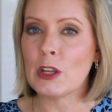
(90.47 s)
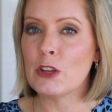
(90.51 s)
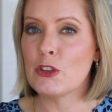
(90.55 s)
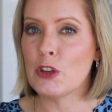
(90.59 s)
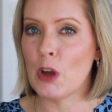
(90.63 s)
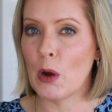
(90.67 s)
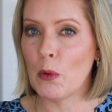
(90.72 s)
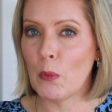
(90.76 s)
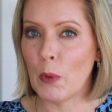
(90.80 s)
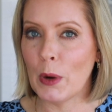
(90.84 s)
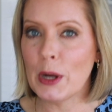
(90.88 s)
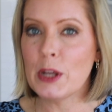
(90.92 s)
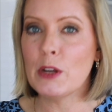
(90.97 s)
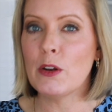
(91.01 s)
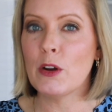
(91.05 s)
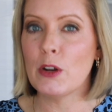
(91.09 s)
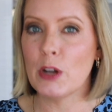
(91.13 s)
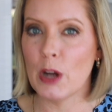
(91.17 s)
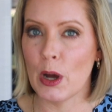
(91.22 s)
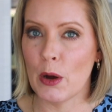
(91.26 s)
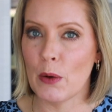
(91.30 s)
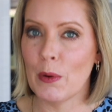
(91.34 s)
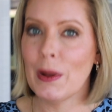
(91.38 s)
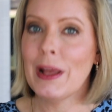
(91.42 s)
So I want you to
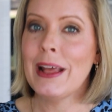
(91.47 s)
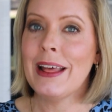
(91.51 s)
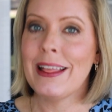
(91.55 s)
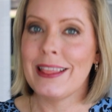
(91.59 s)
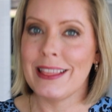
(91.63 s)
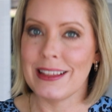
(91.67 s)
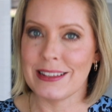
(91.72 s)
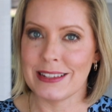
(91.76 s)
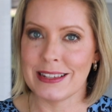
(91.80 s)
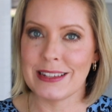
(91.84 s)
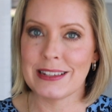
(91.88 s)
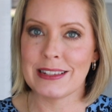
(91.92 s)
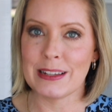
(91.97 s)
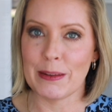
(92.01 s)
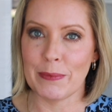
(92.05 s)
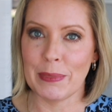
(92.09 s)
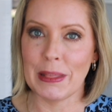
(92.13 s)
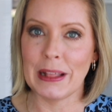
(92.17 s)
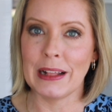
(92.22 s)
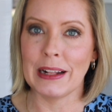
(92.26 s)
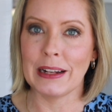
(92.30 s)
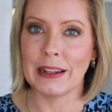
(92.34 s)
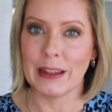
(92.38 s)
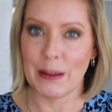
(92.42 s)
know this is
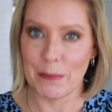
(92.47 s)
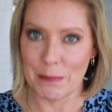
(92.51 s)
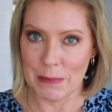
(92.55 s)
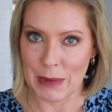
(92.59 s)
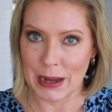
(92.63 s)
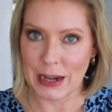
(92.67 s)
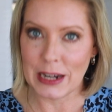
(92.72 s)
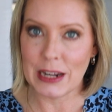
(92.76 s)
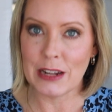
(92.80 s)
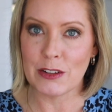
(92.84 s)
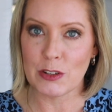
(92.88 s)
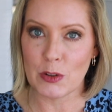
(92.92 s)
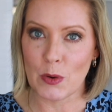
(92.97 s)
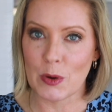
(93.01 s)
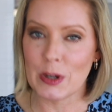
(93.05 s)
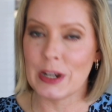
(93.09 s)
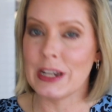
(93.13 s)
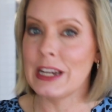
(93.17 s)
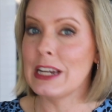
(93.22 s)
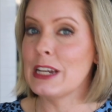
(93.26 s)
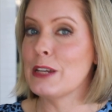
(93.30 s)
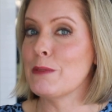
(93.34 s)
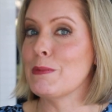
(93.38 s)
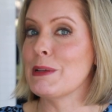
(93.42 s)
something, the money is going
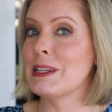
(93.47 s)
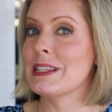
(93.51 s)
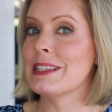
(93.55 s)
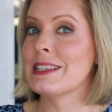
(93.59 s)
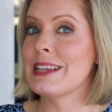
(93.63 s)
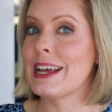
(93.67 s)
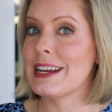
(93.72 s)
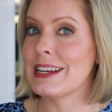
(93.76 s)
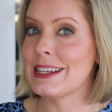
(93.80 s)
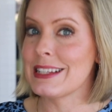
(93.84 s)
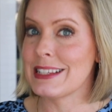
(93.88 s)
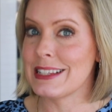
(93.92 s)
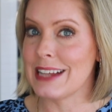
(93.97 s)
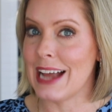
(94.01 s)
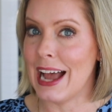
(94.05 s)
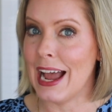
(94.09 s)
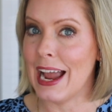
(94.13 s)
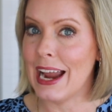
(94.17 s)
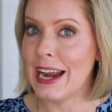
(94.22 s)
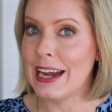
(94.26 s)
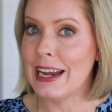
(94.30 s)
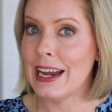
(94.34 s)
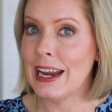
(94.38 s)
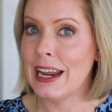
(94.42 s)
to need to be set
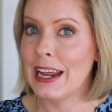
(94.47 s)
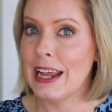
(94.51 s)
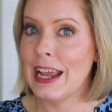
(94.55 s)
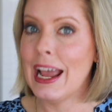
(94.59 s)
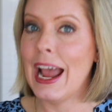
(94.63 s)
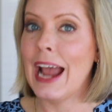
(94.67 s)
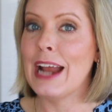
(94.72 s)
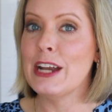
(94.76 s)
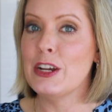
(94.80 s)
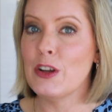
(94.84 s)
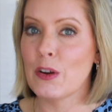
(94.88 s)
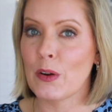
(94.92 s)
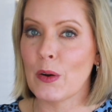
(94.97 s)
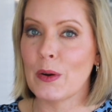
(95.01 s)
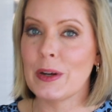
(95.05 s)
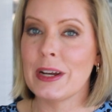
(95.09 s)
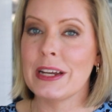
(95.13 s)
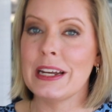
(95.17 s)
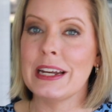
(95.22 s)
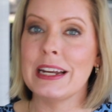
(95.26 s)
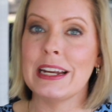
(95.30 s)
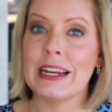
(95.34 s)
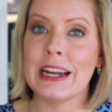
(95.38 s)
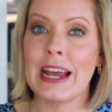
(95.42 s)
aside and you're going
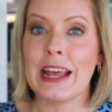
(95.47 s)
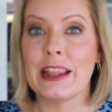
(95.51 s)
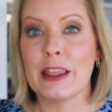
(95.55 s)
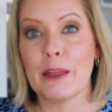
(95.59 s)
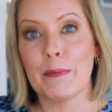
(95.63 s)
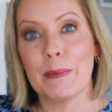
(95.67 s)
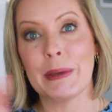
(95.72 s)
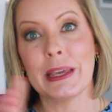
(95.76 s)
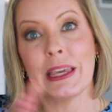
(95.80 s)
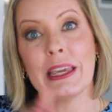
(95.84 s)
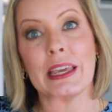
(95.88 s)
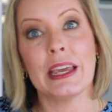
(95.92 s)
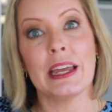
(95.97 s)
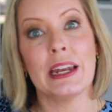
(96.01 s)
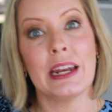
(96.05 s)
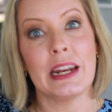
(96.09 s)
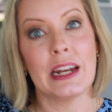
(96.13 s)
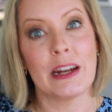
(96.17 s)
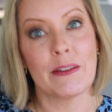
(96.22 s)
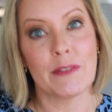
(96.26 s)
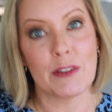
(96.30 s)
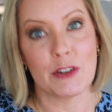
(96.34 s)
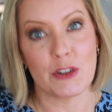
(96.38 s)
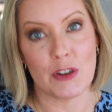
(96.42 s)
to need it at the
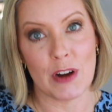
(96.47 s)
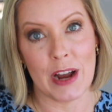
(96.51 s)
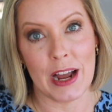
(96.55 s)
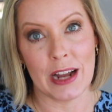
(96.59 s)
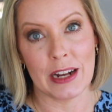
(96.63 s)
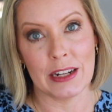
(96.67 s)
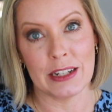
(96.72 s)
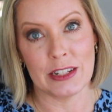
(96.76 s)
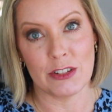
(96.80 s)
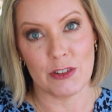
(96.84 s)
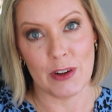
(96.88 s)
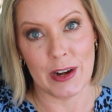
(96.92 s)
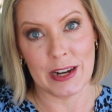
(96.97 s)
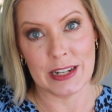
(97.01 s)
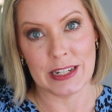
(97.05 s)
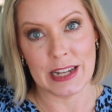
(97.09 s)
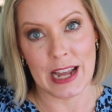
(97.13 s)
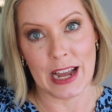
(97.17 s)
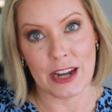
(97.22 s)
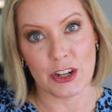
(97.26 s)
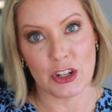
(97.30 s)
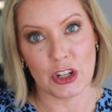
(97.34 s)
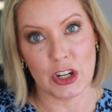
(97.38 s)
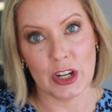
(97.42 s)
beginning of the
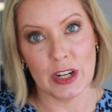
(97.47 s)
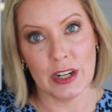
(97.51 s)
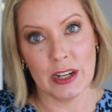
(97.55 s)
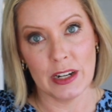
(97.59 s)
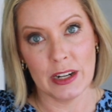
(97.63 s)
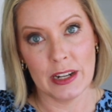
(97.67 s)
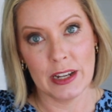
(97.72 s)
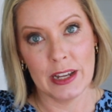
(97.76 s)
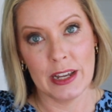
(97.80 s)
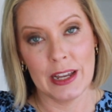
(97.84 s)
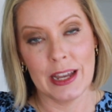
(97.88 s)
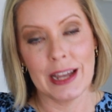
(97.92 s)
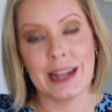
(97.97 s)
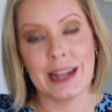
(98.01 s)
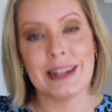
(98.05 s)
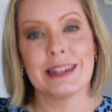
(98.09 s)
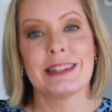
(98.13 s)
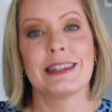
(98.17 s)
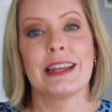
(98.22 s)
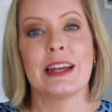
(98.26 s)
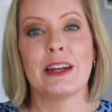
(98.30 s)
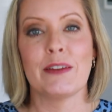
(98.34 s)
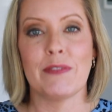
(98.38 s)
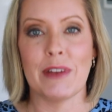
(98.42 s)
transaction
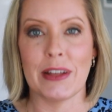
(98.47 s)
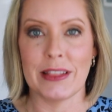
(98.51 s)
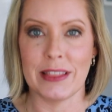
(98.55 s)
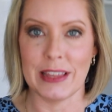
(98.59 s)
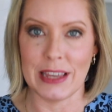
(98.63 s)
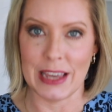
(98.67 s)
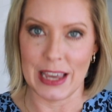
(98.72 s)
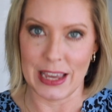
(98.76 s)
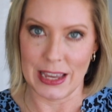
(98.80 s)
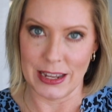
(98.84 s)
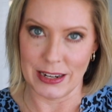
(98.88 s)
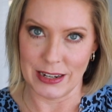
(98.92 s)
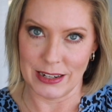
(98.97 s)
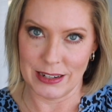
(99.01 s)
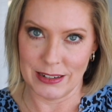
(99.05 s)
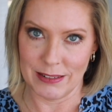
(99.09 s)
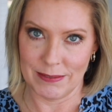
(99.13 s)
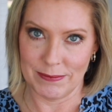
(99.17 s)
instead of at the end.